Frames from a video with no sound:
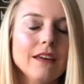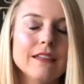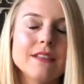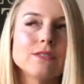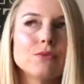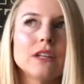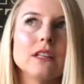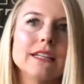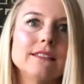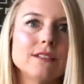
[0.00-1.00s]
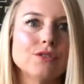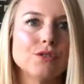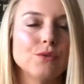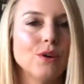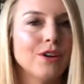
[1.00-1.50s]
And this really leads us
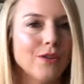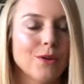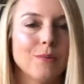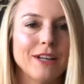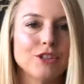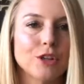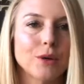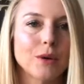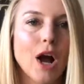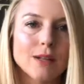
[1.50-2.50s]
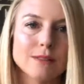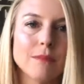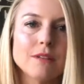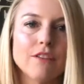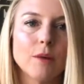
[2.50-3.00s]
to another major
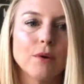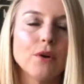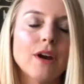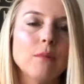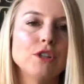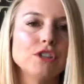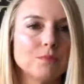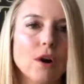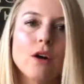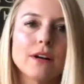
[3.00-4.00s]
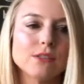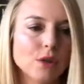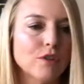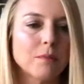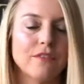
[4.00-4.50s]
concept of our program, which is progress
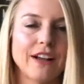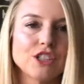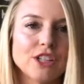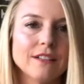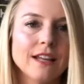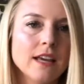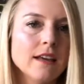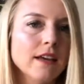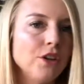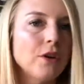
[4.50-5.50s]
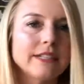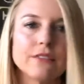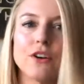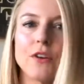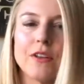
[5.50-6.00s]
over perfection. And you guys
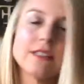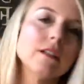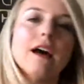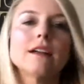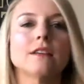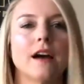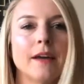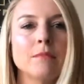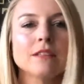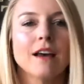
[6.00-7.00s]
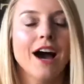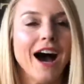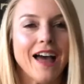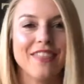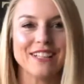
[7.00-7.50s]
have heard this a lot of times.
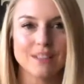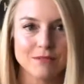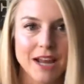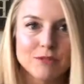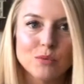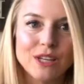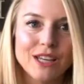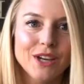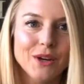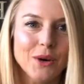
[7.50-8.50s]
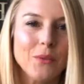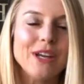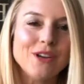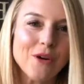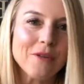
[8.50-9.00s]
I think sometimes we
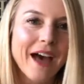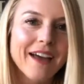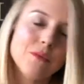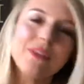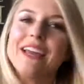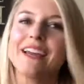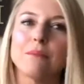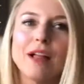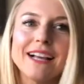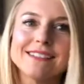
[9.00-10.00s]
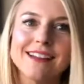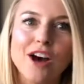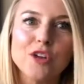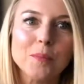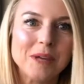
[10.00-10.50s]
know that and we think it applies
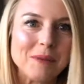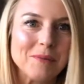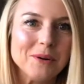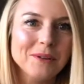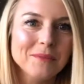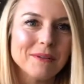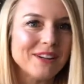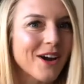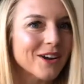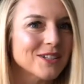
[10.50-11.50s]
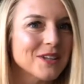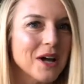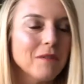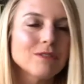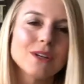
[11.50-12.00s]
to other people, but not
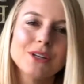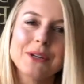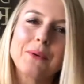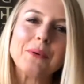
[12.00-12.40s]
ourselves. You're like,